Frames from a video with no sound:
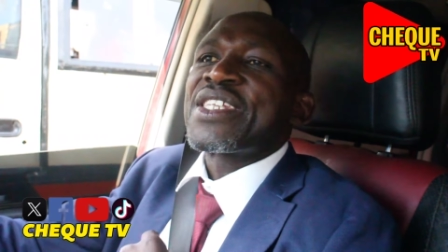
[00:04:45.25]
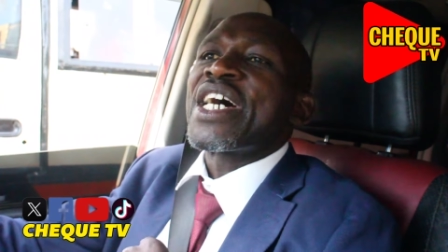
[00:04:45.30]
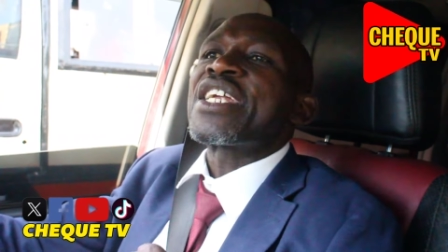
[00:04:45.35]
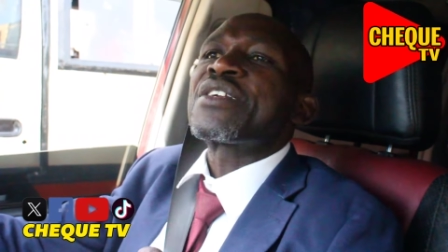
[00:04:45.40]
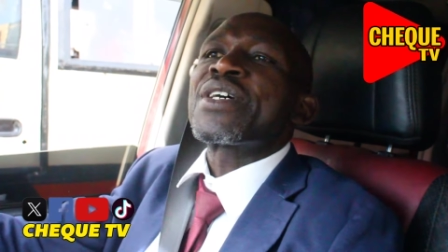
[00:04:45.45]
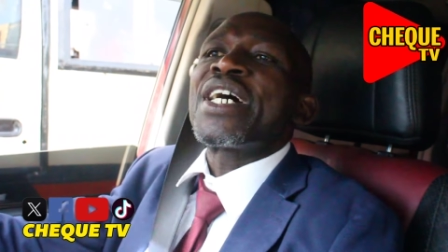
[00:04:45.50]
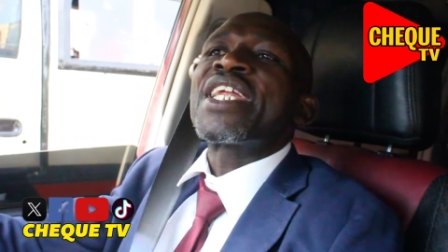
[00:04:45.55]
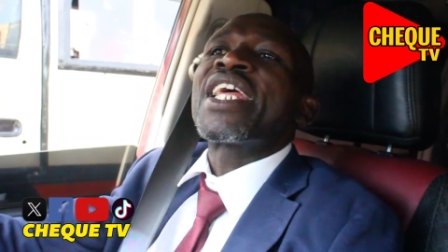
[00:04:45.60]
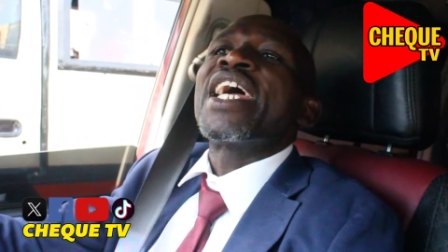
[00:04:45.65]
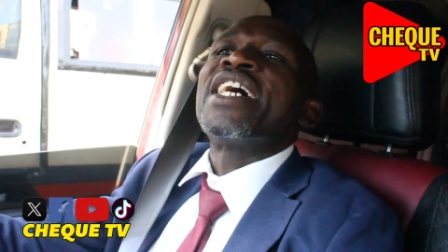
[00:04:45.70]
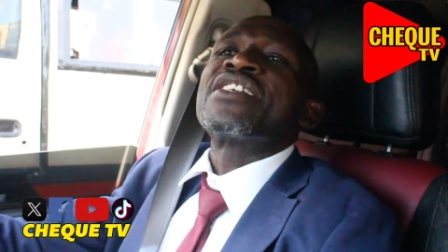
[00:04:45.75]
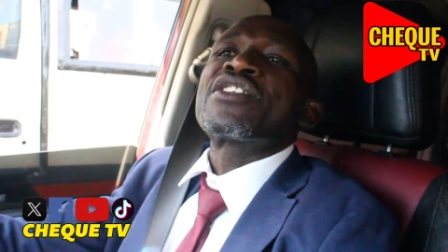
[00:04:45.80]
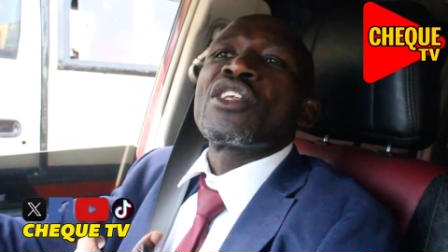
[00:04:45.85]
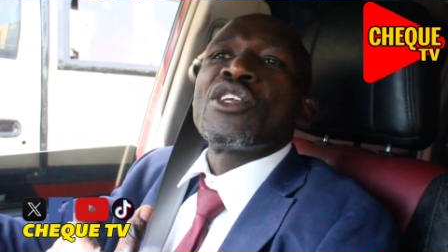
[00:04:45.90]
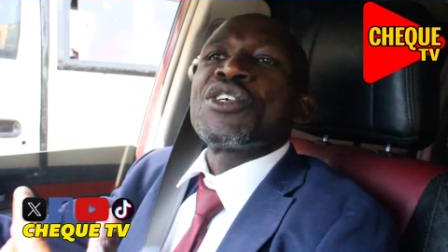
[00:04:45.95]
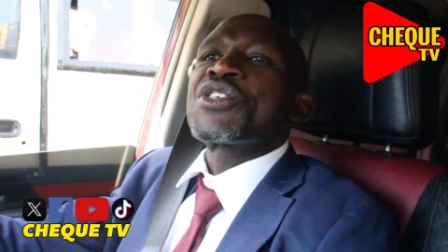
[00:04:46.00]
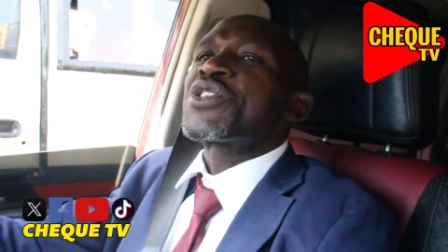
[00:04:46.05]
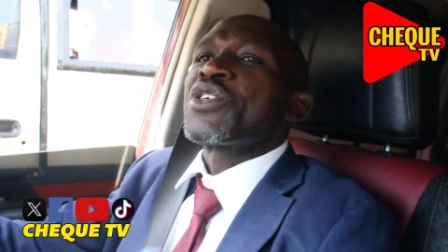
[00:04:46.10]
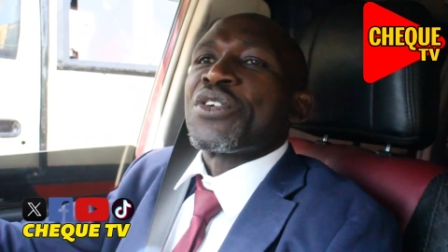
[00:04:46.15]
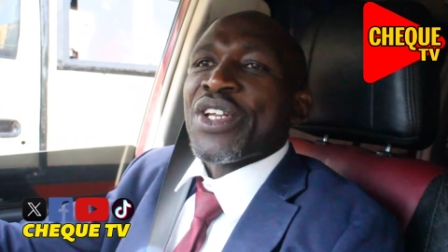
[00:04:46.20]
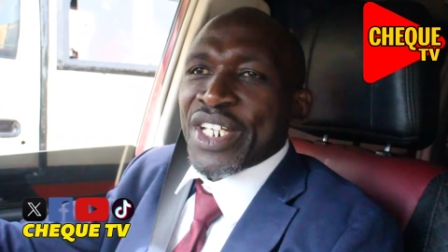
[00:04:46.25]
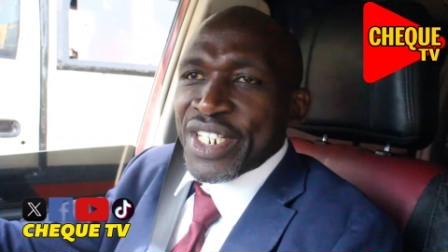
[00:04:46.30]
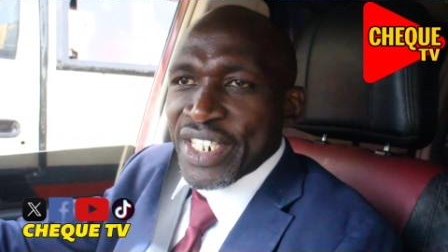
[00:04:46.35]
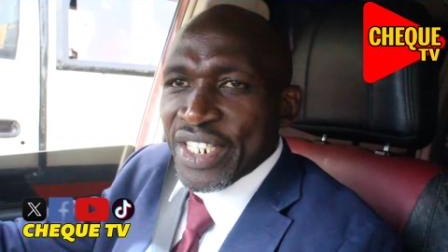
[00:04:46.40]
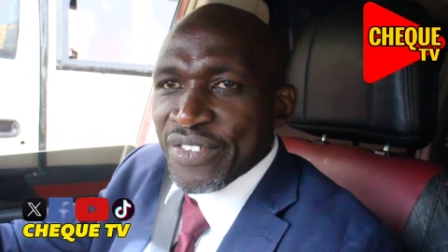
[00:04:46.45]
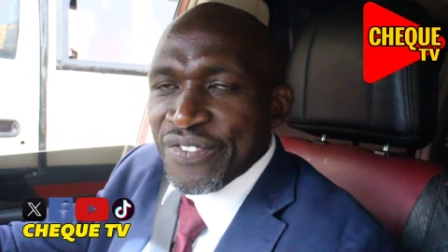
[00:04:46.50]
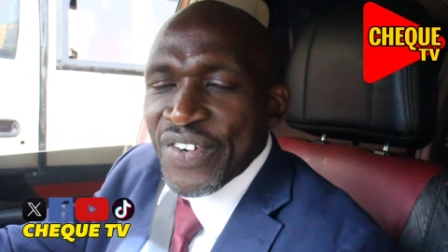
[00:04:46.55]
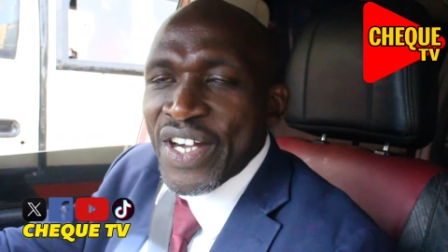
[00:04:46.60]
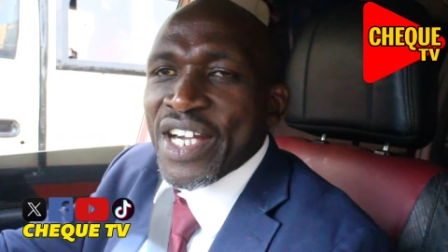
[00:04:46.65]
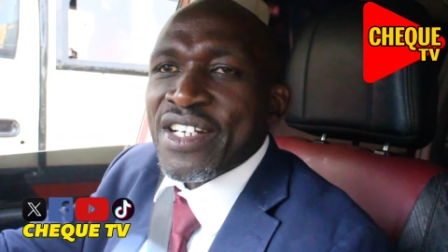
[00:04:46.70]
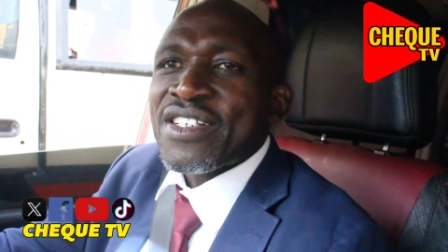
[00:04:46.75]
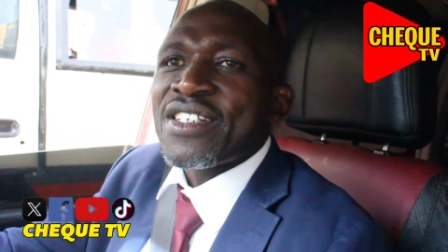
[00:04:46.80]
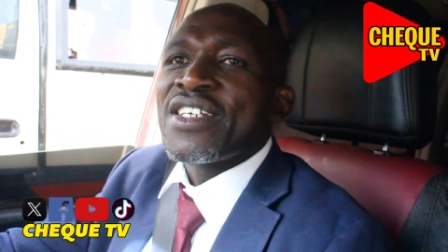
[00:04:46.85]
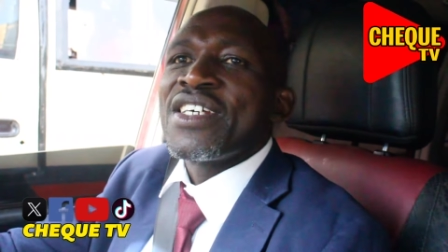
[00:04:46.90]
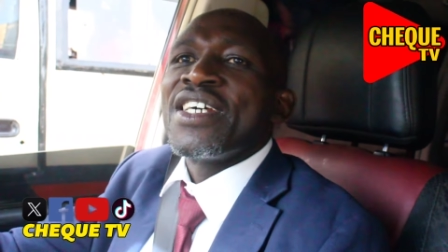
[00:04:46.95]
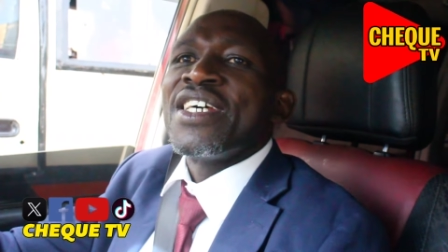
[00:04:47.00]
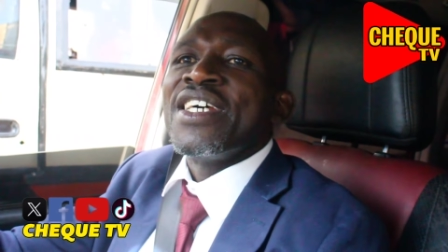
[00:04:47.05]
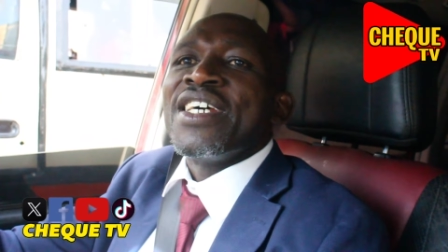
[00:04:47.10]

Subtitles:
That one he has lost already. In fact,